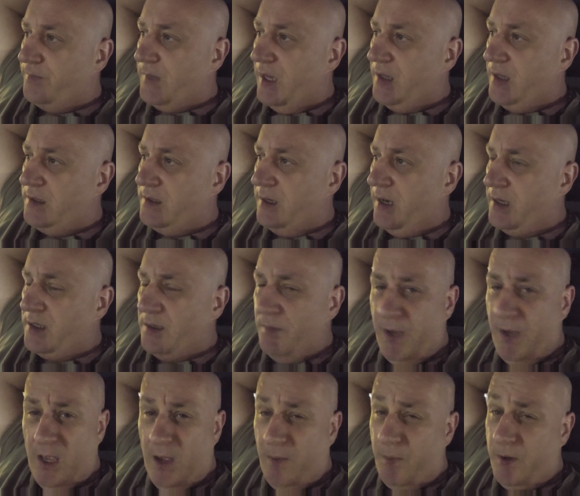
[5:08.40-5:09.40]
Internet's a
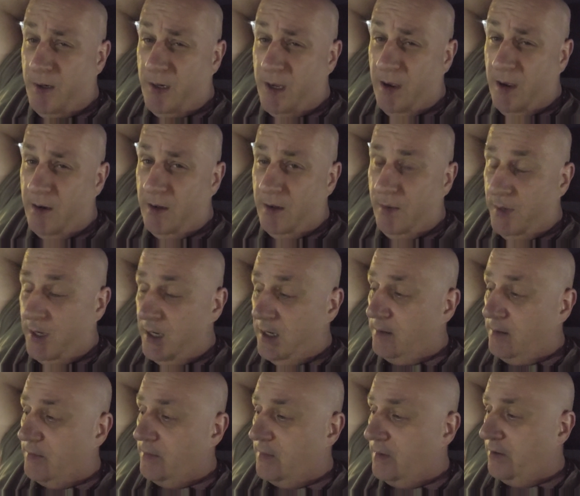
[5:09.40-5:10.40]
bit up and down at the
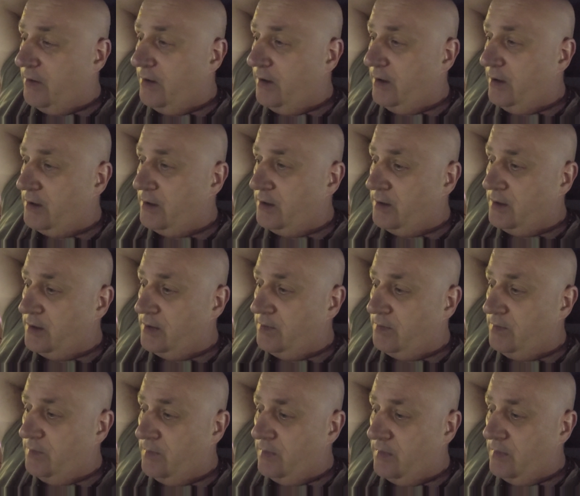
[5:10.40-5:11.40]
minute. I think it's because
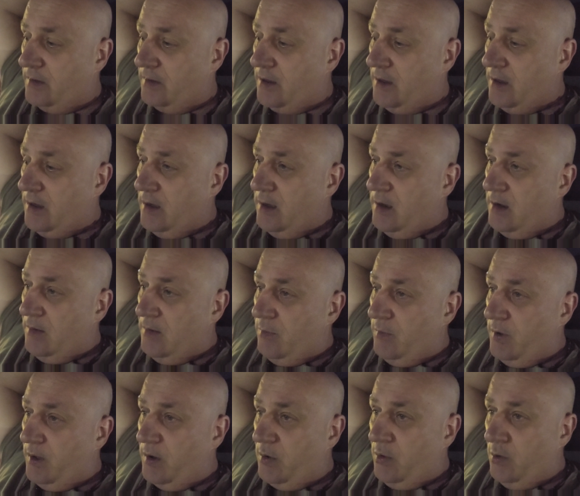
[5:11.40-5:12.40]

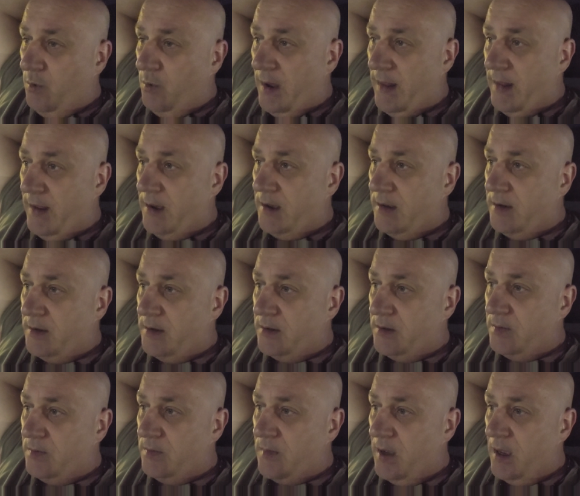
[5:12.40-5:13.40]
with the good weather,
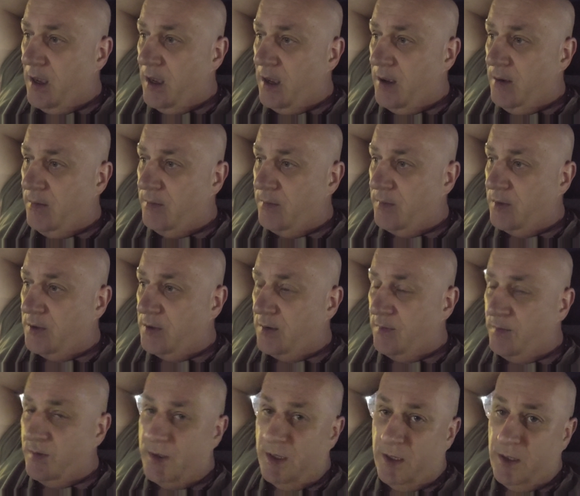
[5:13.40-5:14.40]
because
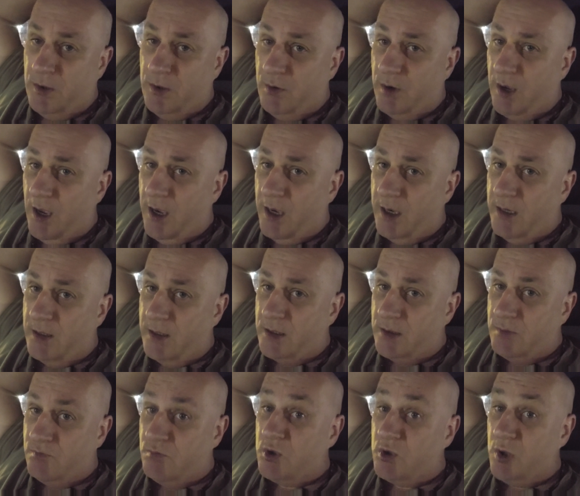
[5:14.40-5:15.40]
obviously in the UK
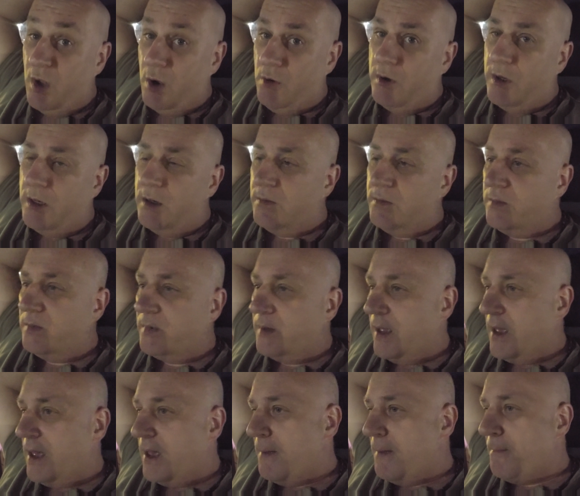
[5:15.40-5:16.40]
it's snowing,
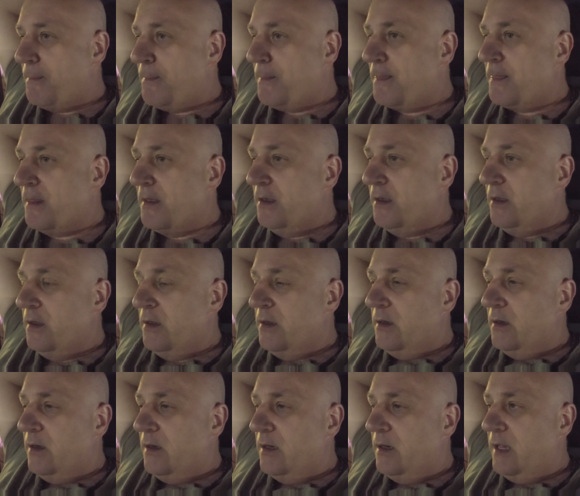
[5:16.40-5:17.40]

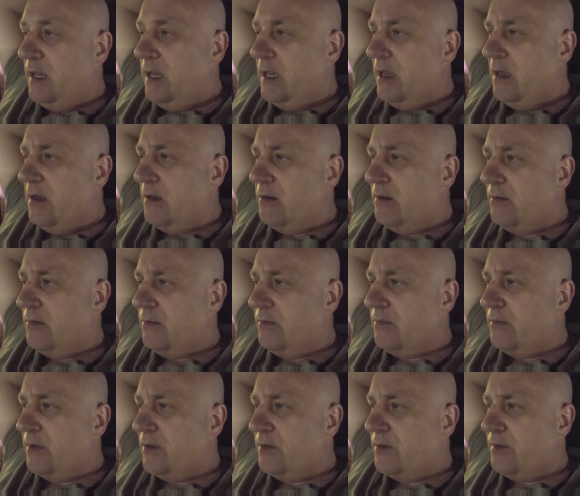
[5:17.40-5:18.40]
and here
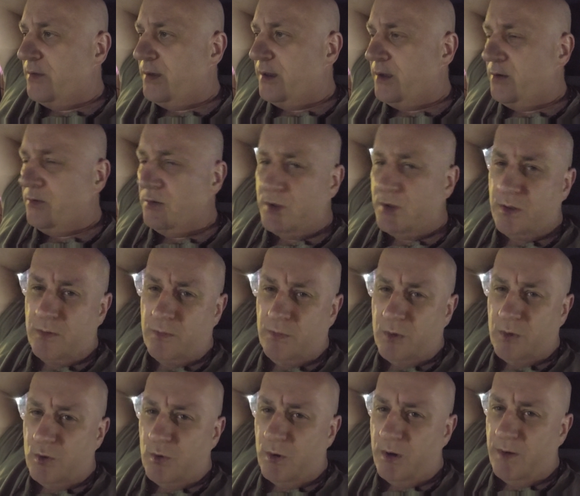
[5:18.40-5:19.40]
I think it was
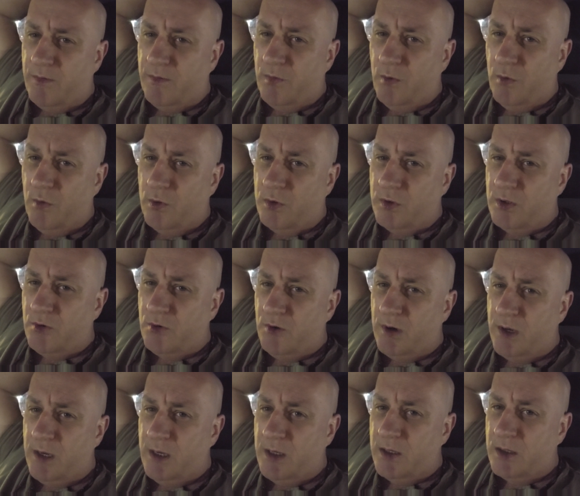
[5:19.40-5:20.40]
24
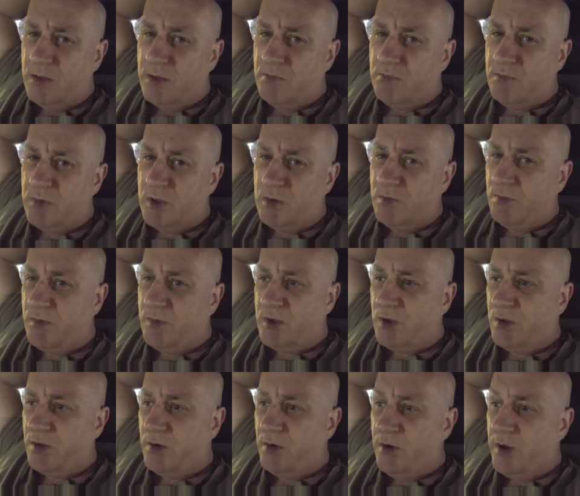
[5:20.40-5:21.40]
degrees
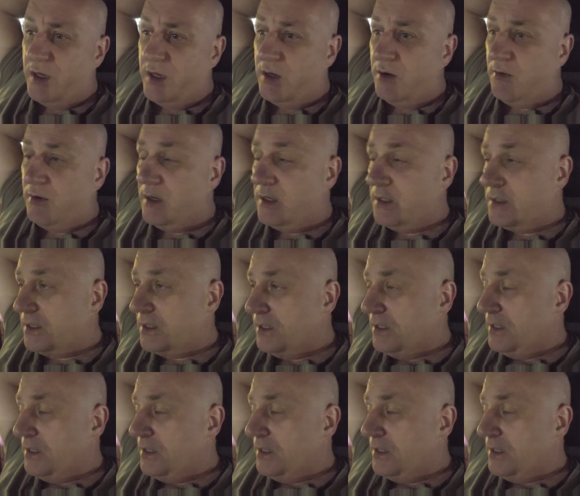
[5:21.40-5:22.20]
to 30 degrees.